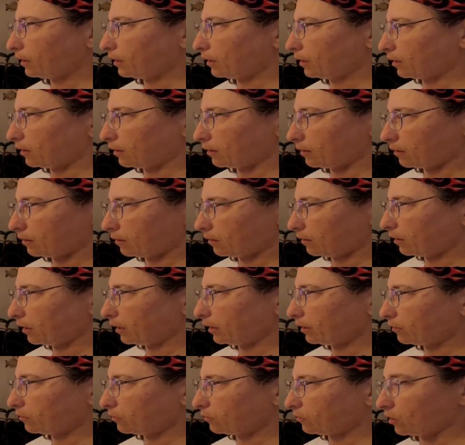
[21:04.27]
when the
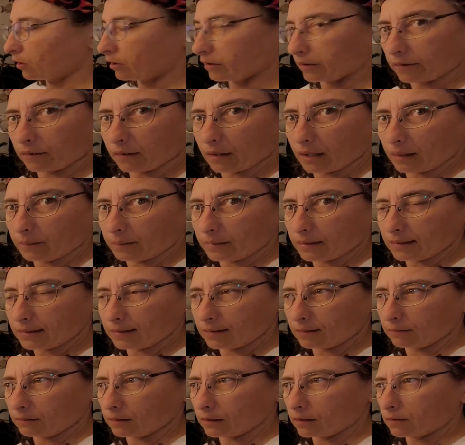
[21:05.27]
light no longer comes
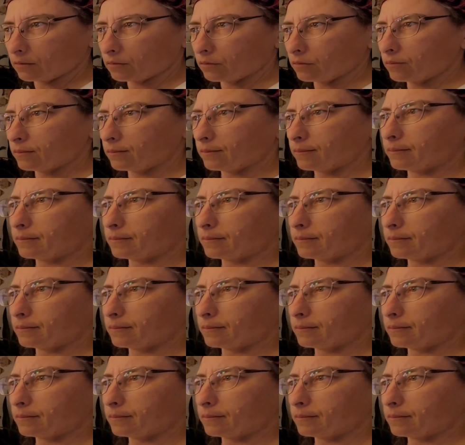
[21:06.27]
in the window.